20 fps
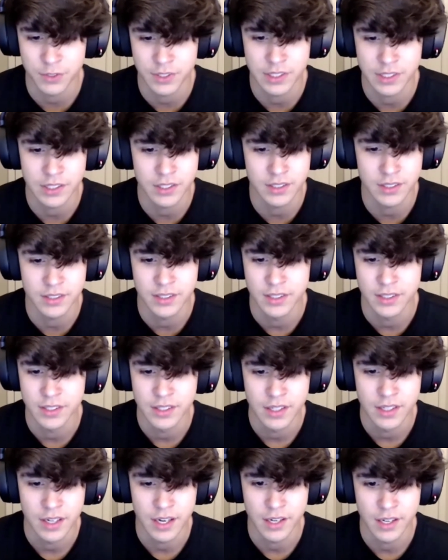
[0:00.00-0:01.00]
League,
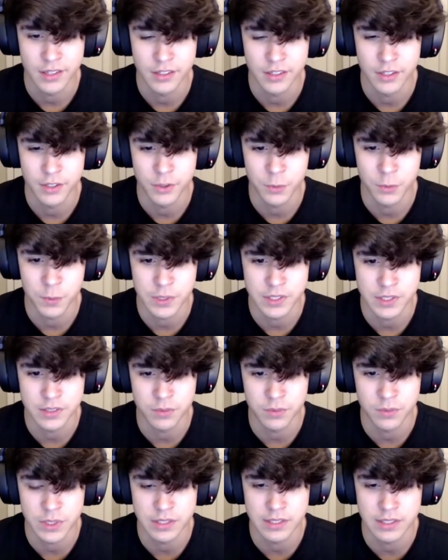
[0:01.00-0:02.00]
I know we
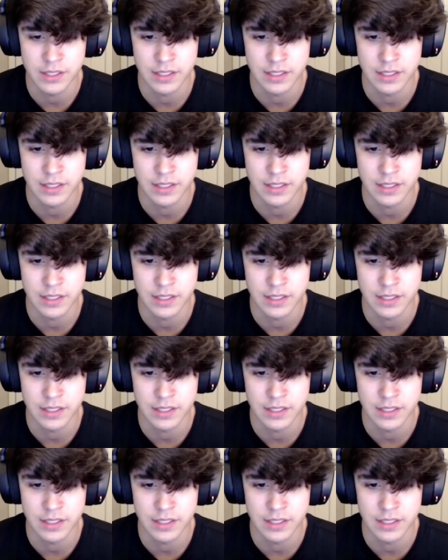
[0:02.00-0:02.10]
would